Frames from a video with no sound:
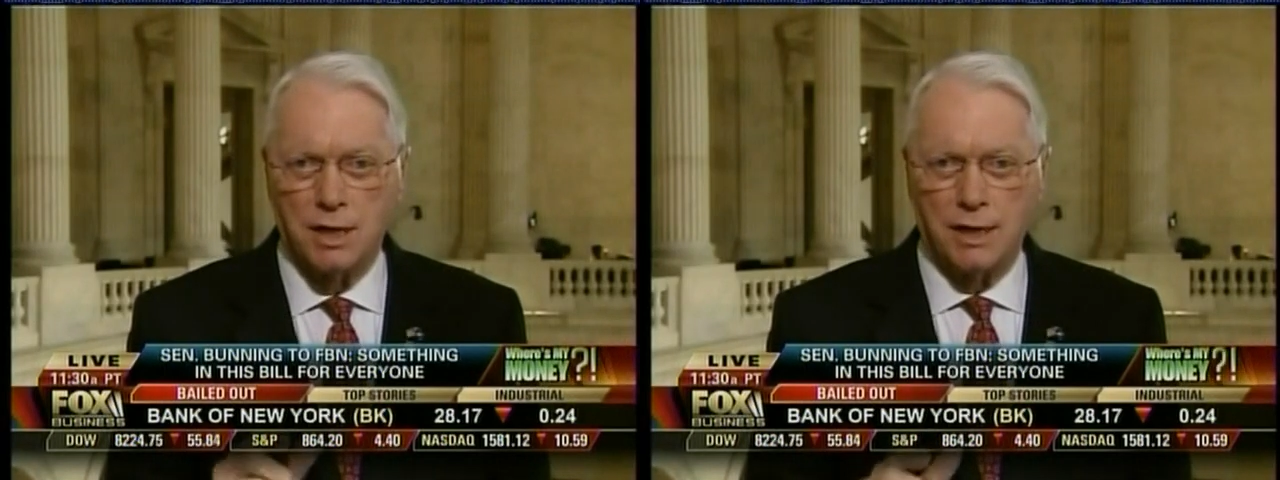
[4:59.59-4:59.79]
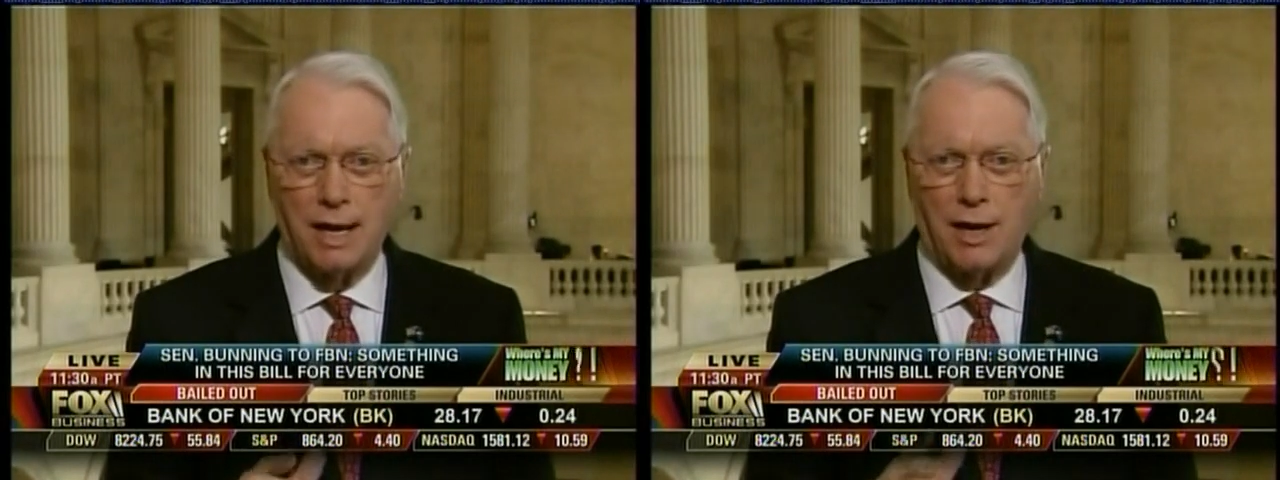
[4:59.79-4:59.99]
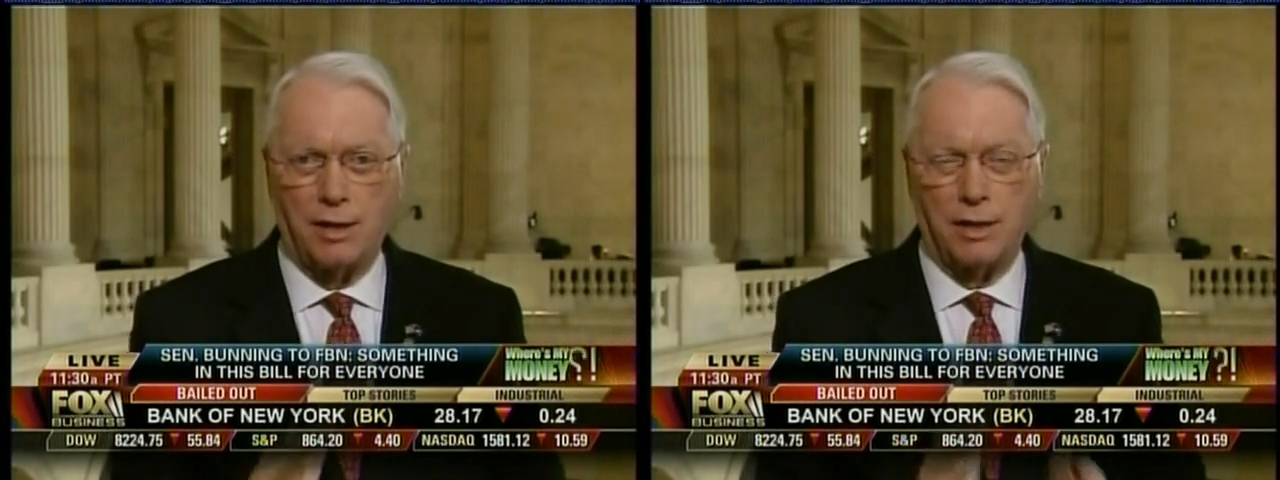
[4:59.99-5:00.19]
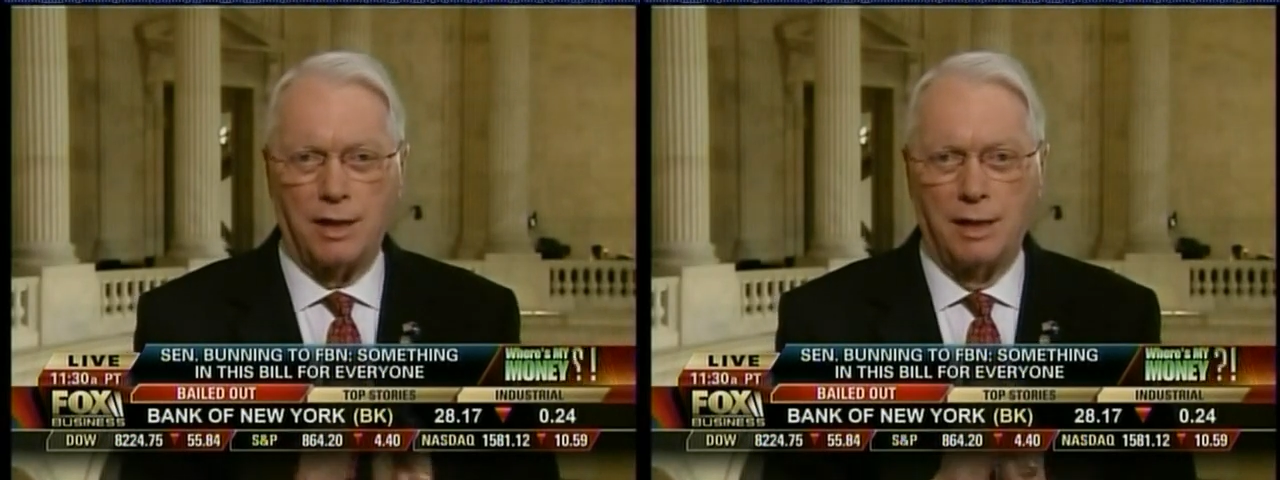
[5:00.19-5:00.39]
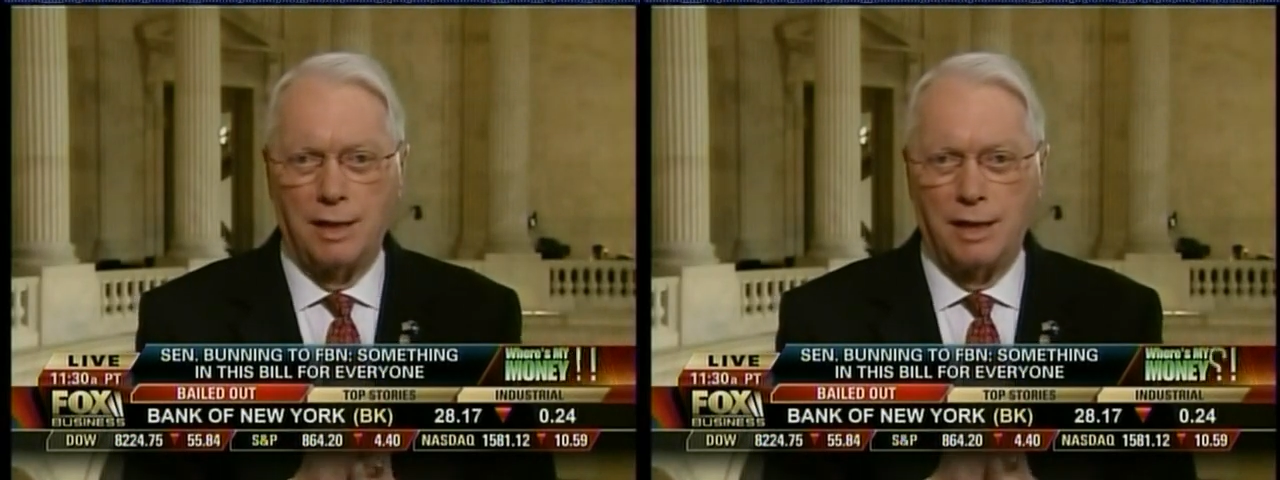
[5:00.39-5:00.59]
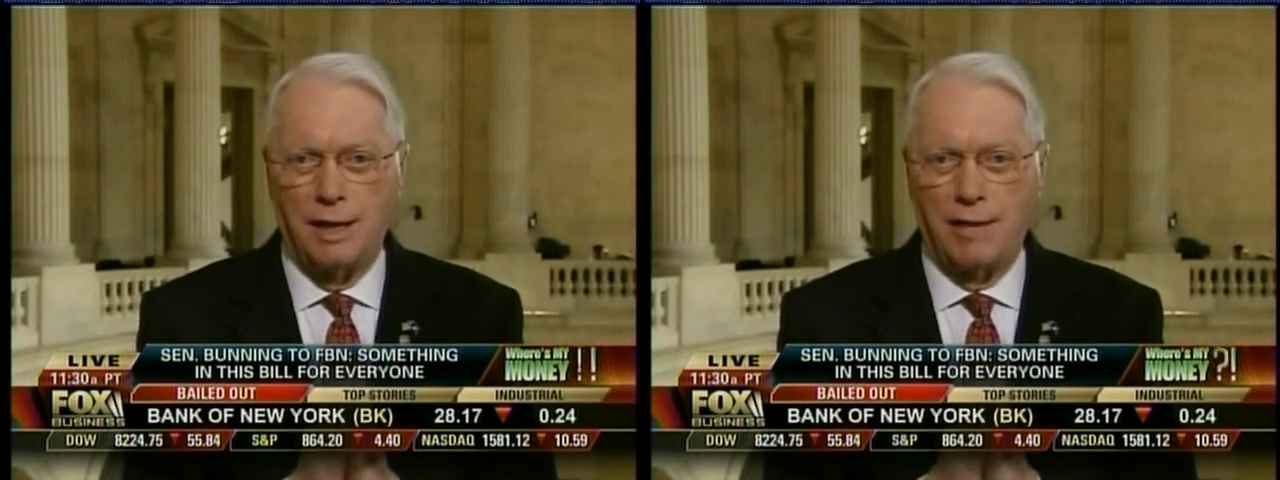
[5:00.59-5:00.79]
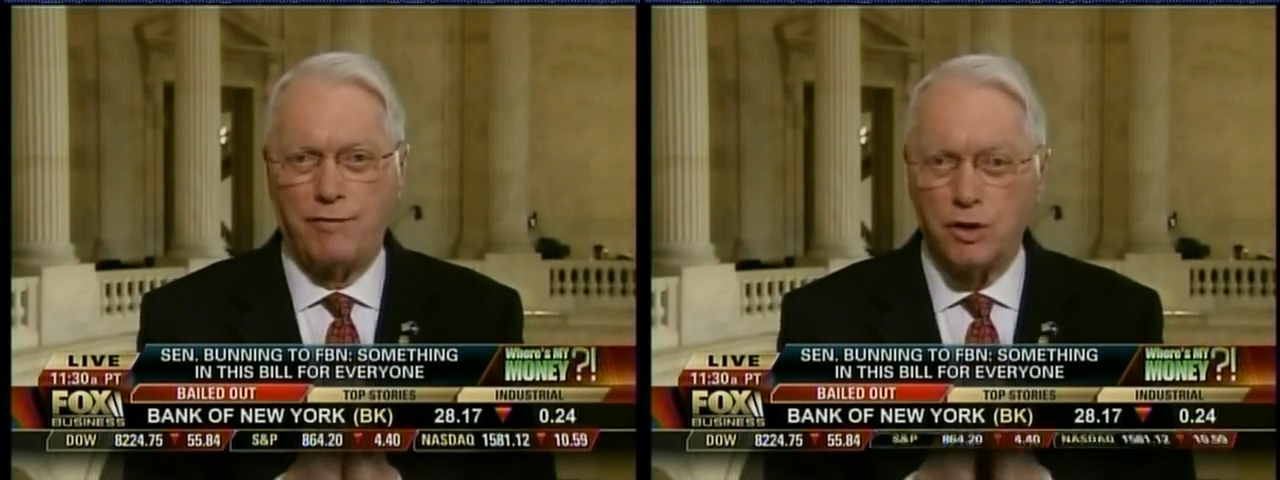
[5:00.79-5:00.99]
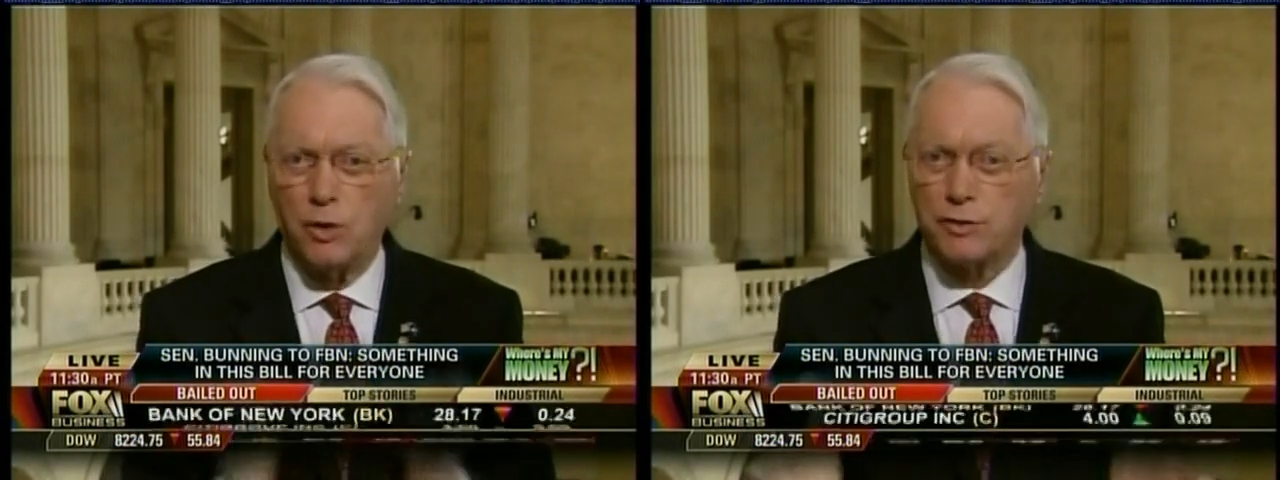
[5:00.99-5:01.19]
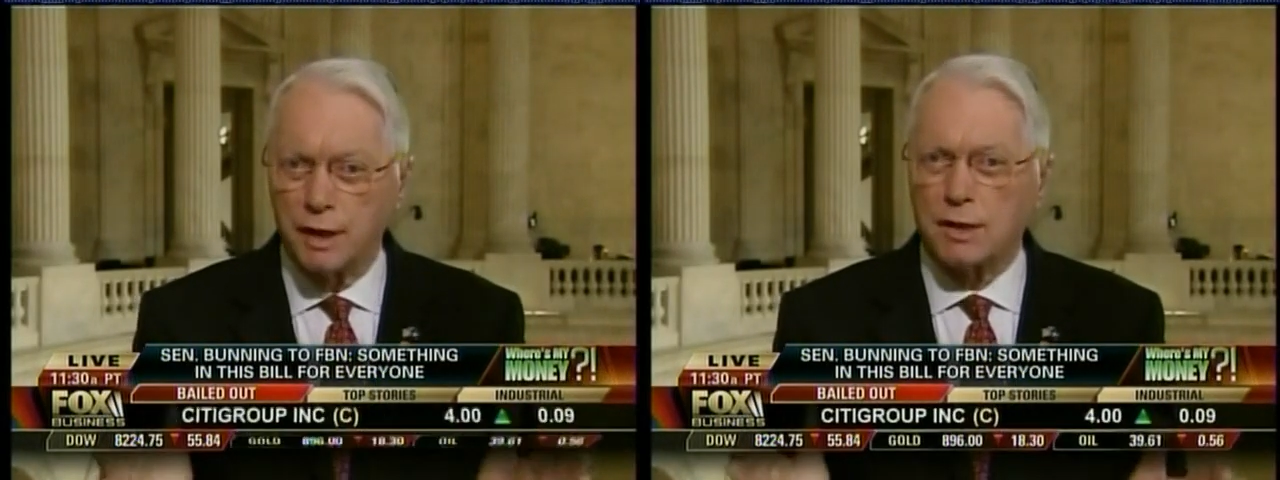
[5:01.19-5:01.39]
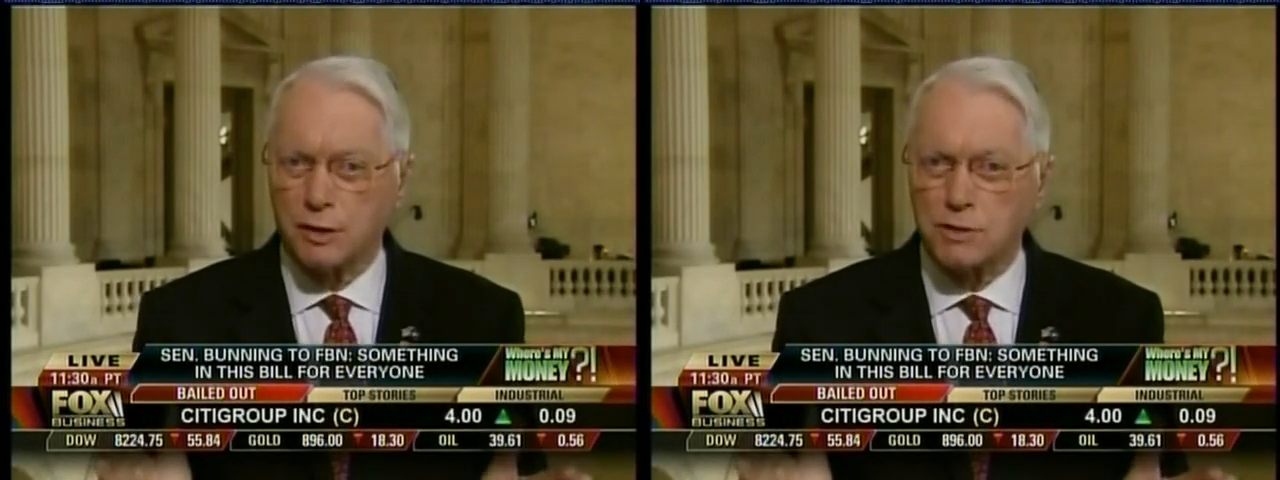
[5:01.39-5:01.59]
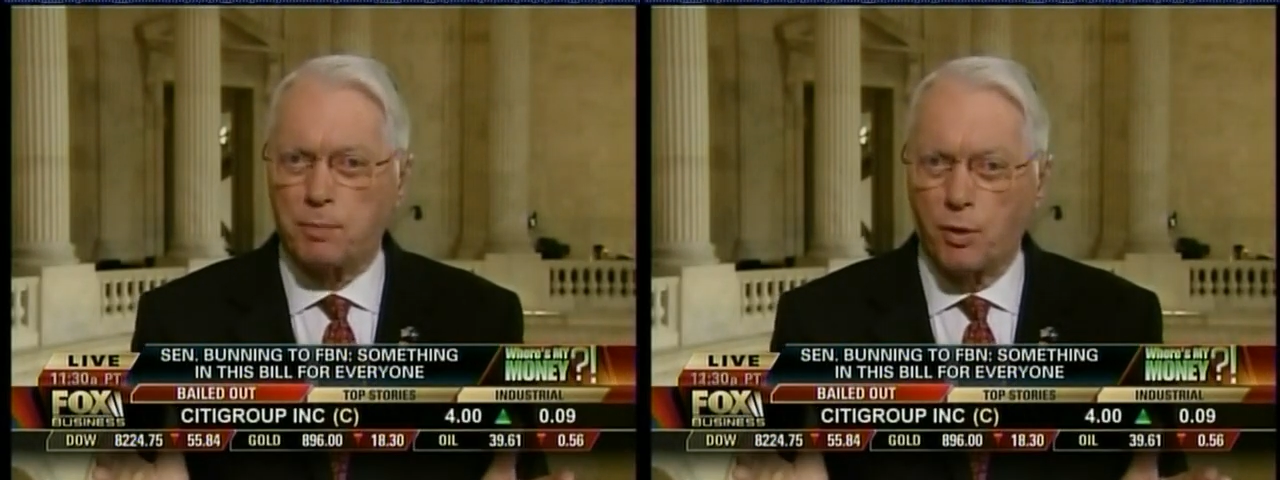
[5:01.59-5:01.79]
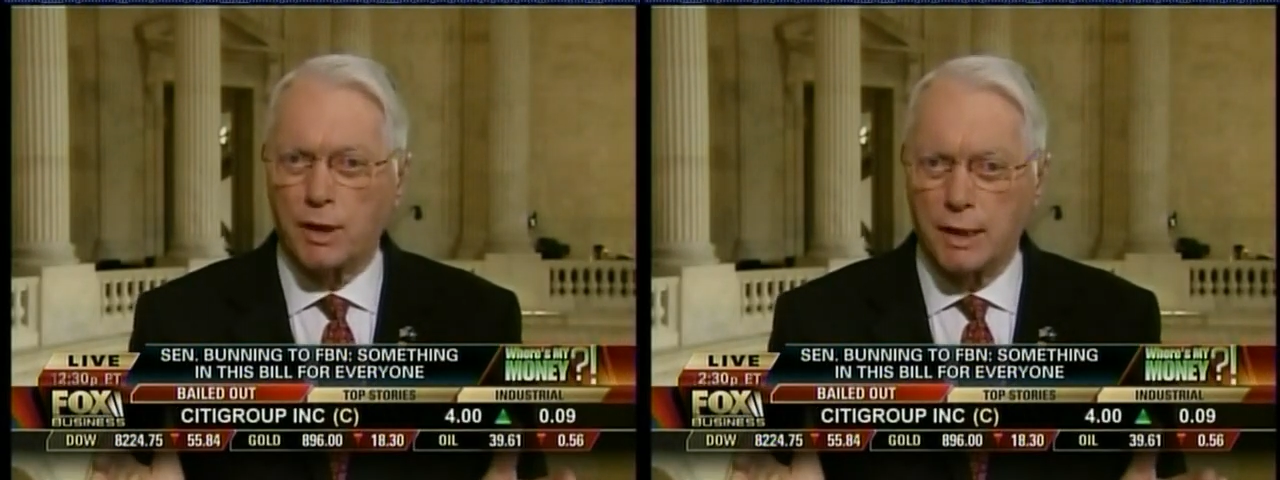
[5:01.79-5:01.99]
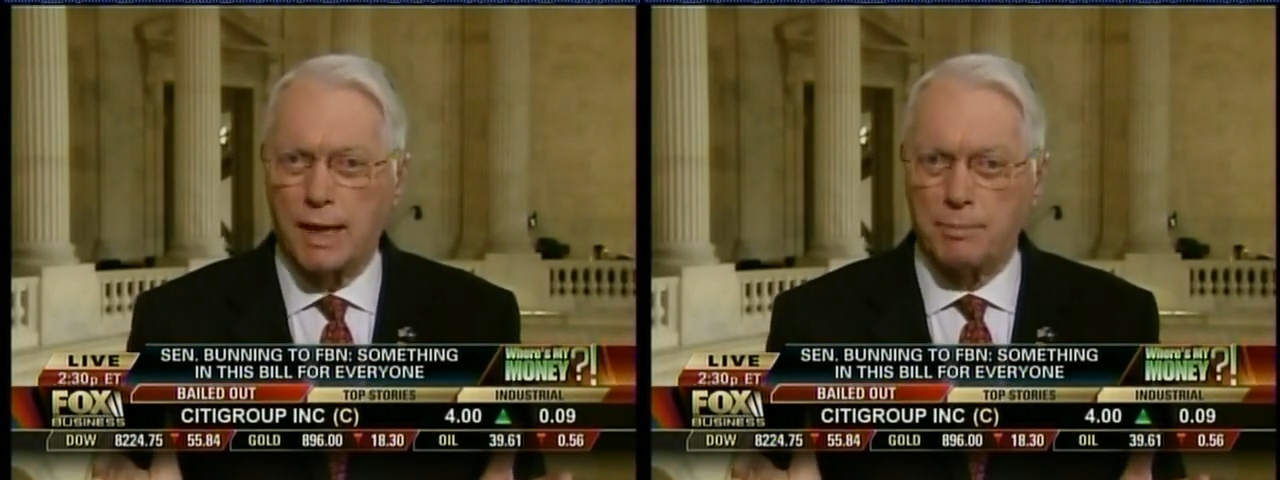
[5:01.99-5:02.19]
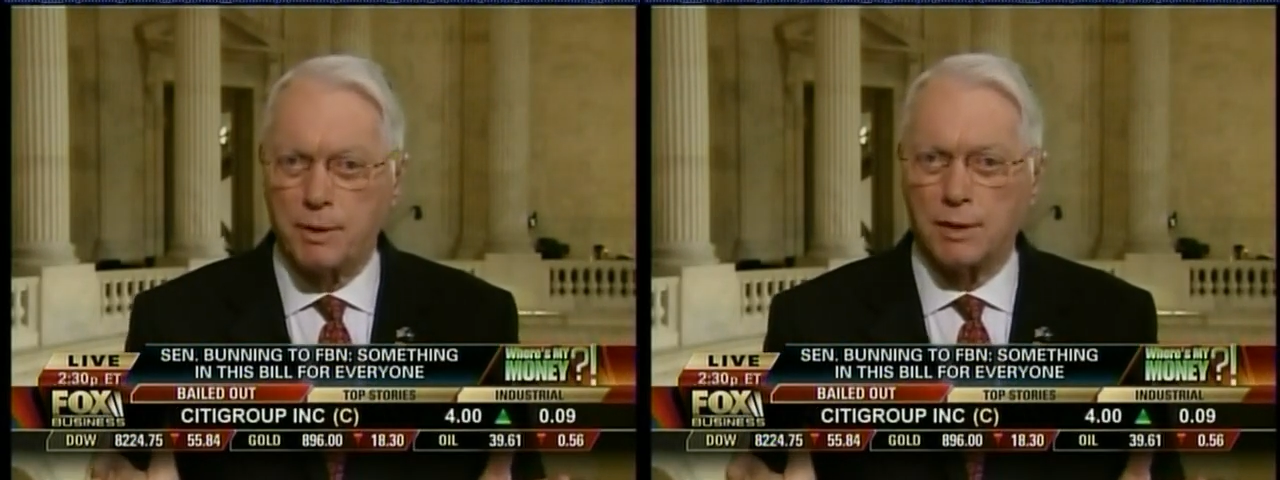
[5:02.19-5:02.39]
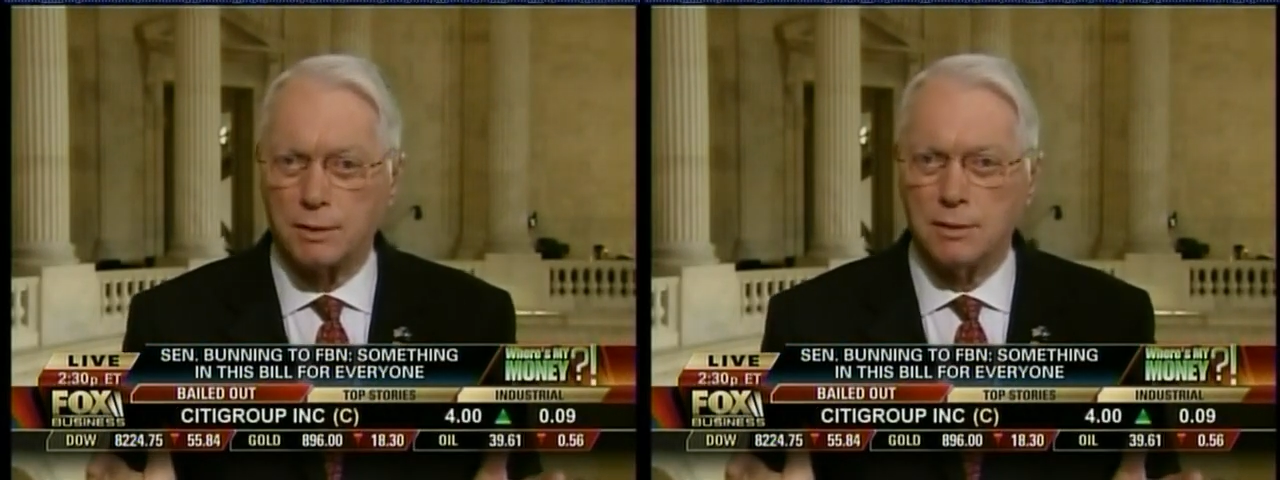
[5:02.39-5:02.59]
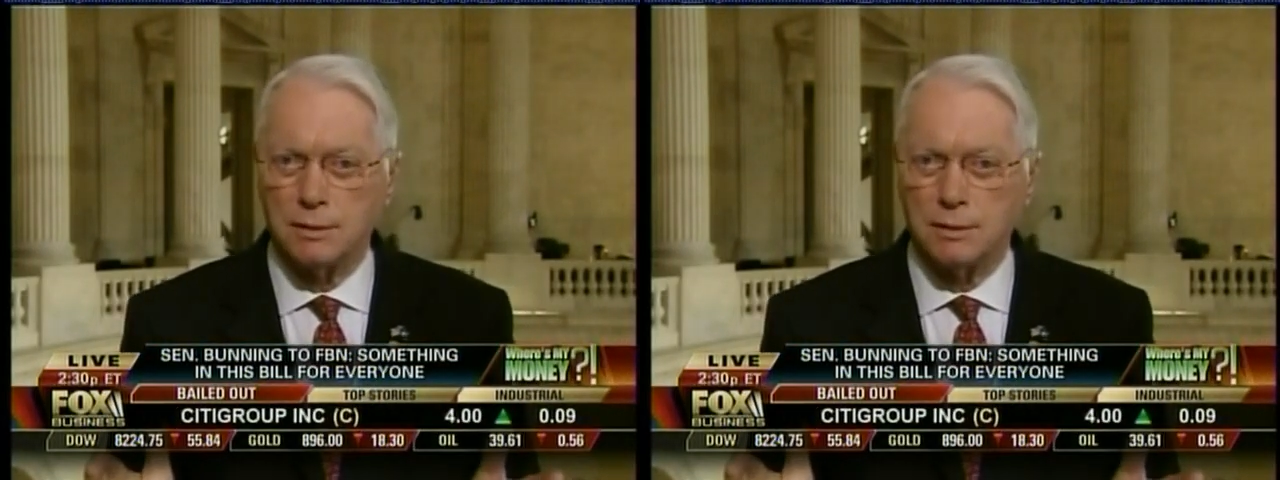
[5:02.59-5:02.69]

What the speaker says: Now, If you don't think there's pork in that bill,